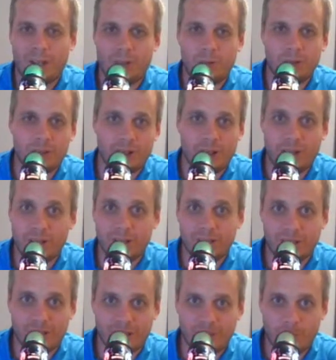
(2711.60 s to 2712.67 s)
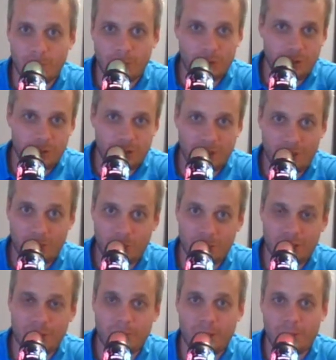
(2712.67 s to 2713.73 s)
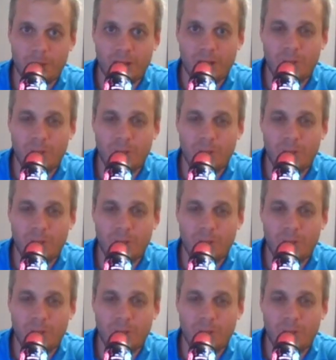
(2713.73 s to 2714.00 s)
was the hardest thing to produce, that no one can make money?